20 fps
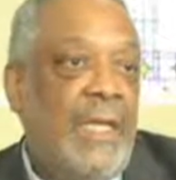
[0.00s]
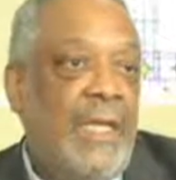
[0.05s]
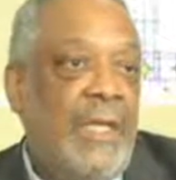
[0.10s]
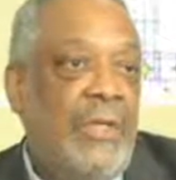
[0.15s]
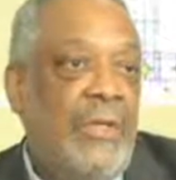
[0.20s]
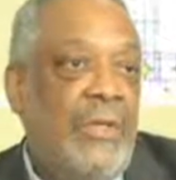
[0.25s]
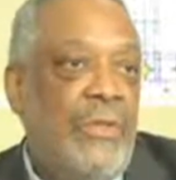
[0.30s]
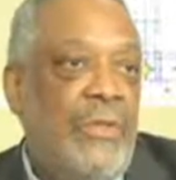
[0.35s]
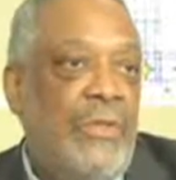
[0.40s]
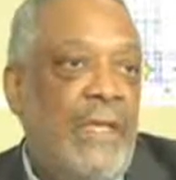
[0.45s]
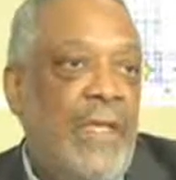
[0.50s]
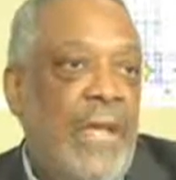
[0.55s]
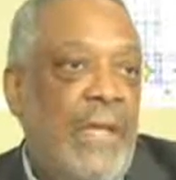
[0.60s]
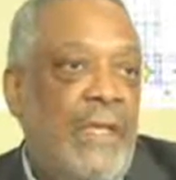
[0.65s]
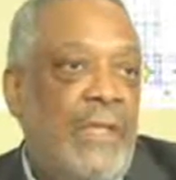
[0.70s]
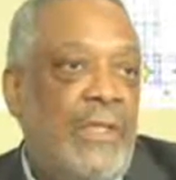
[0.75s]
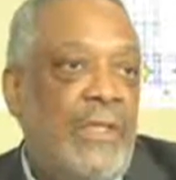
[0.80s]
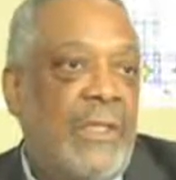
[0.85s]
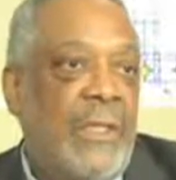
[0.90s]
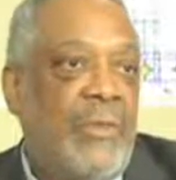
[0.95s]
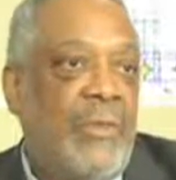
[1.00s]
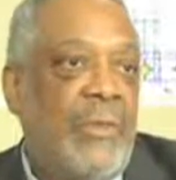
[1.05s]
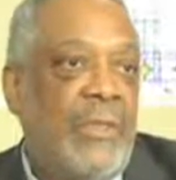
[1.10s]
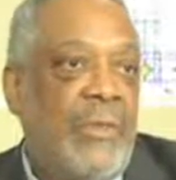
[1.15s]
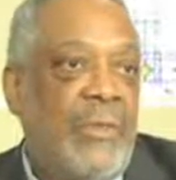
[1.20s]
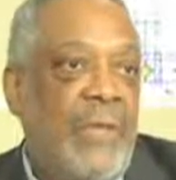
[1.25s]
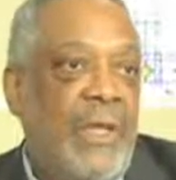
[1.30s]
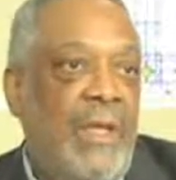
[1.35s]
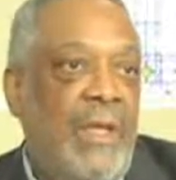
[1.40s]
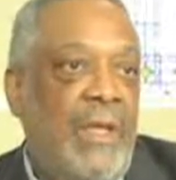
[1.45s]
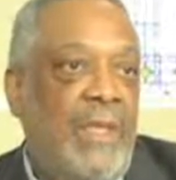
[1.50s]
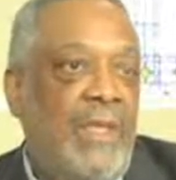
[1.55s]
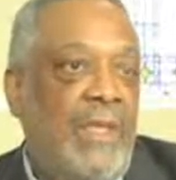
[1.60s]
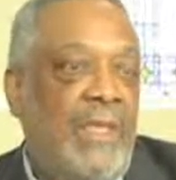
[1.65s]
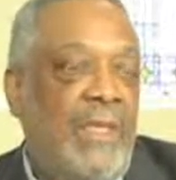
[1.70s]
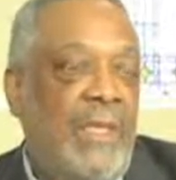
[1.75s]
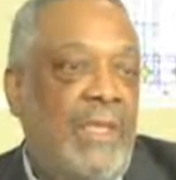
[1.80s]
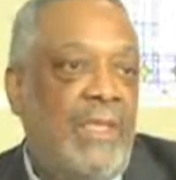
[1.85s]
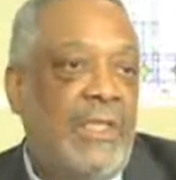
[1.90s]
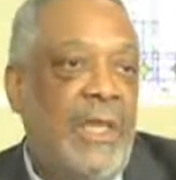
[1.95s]
issues that to some degree have
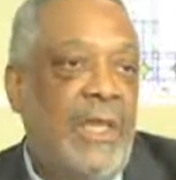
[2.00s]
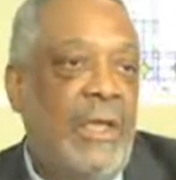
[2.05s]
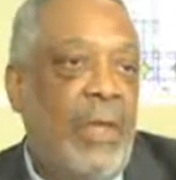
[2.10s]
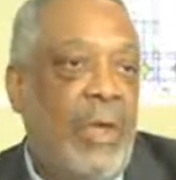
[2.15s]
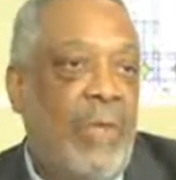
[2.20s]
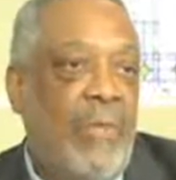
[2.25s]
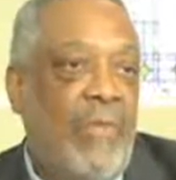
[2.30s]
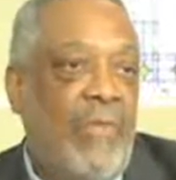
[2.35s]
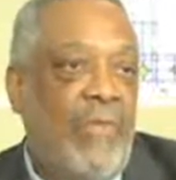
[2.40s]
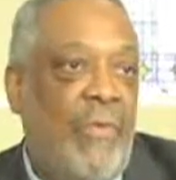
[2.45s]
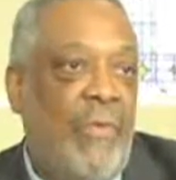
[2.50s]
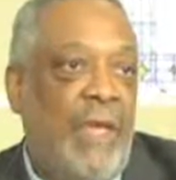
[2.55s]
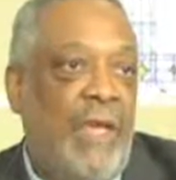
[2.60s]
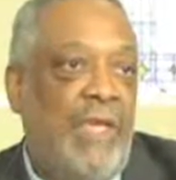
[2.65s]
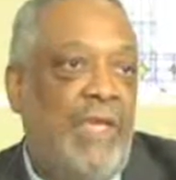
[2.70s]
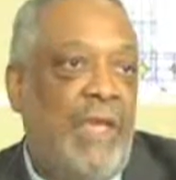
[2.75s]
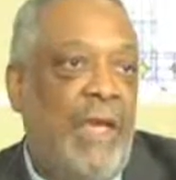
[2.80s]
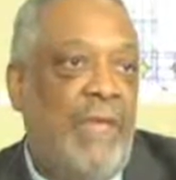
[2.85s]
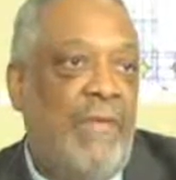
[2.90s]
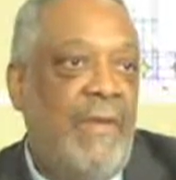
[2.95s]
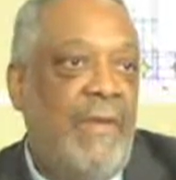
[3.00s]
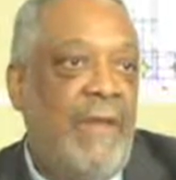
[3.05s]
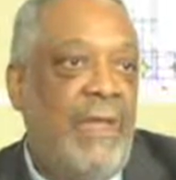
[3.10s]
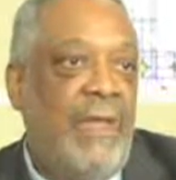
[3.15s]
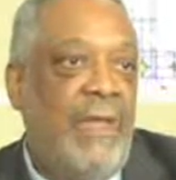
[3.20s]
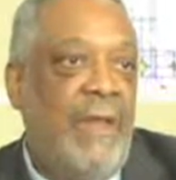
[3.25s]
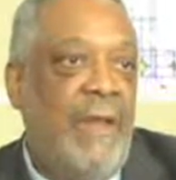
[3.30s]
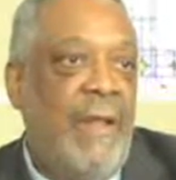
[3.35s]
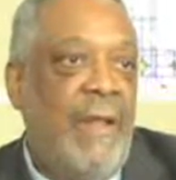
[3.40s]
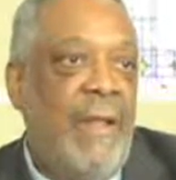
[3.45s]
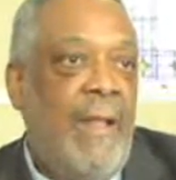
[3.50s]
existed long before HIV,